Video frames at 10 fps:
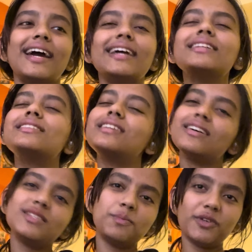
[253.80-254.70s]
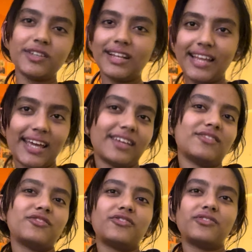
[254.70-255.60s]
It does mirror
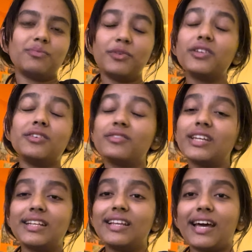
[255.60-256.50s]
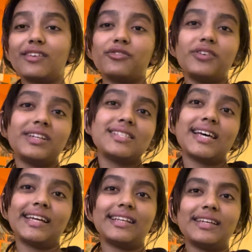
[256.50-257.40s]
real life, very
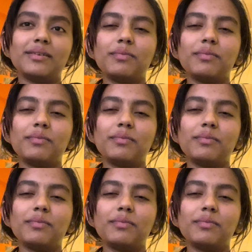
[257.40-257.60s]
sadly.